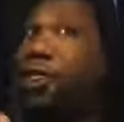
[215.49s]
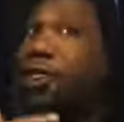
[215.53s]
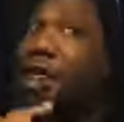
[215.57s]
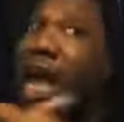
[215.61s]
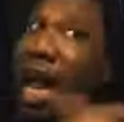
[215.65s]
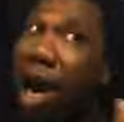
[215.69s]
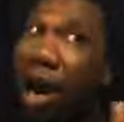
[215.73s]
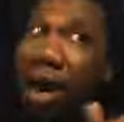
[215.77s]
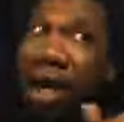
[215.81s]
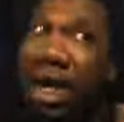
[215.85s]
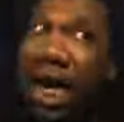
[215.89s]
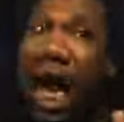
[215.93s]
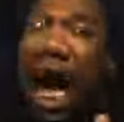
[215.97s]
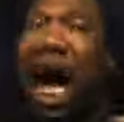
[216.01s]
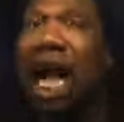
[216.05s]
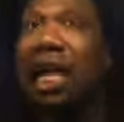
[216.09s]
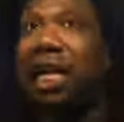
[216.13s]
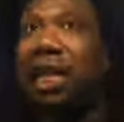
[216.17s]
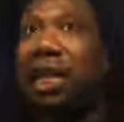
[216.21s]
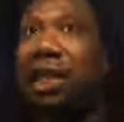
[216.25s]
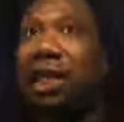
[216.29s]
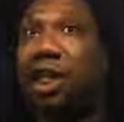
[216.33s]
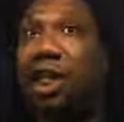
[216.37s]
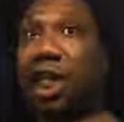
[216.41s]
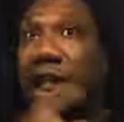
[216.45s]
Their
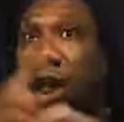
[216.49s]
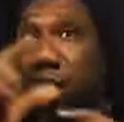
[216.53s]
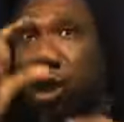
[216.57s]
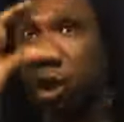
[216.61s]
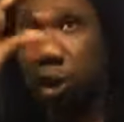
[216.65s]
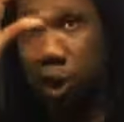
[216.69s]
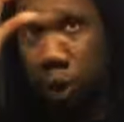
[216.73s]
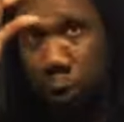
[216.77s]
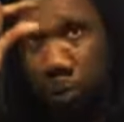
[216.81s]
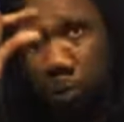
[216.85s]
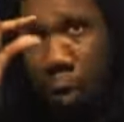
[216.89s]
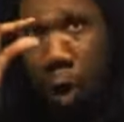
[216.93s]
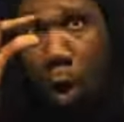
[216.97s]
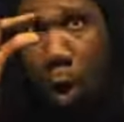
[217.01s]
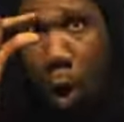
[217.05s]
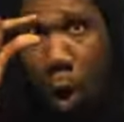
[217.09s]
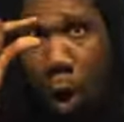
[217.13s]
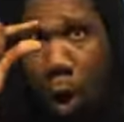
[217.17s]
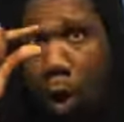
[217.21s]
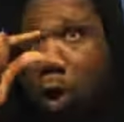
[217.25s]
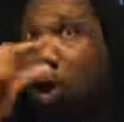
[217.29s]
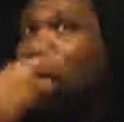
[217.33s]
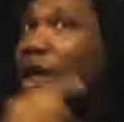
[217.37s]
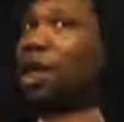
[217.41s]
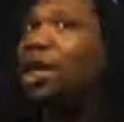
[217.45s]
knowledge is
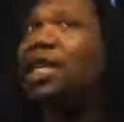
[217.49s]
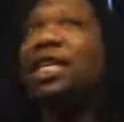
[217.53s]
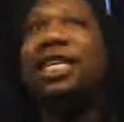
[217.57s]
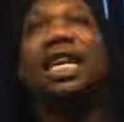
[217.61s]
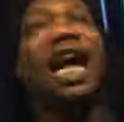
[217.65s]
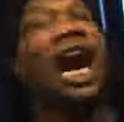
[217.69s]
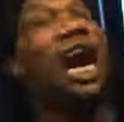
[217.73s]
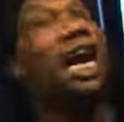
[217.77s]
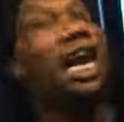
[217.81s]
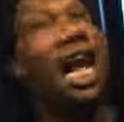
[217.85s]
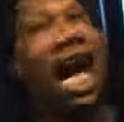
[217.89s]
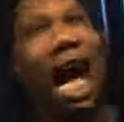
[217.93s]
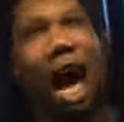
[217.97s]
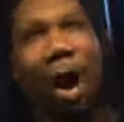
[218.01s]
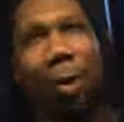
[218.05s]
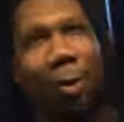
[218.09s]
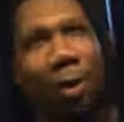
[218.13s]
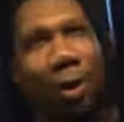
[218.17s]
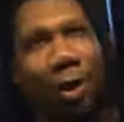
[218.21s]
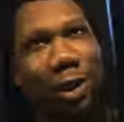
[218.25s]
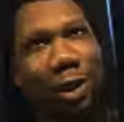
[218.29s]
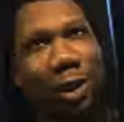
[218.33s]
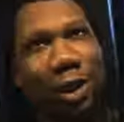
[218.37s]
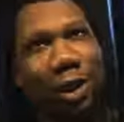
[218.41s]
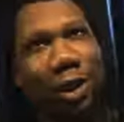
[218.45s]
small not
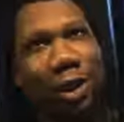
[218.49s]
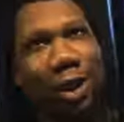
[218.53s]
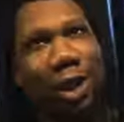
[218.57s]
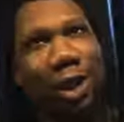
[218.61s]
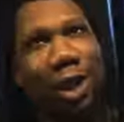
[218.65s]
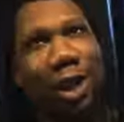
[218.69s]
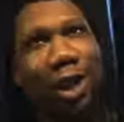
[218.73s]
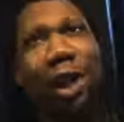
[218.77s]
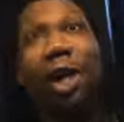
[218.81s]
ours.